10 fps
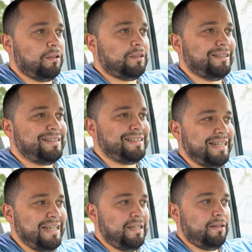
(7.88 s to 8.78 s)
to
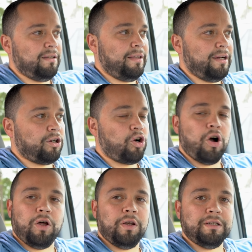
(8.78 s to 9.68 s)
see their
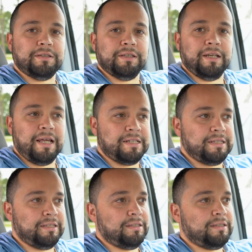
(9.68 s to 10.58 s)
calling to the
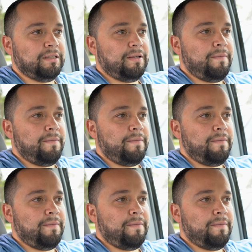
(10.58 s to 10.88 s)
nations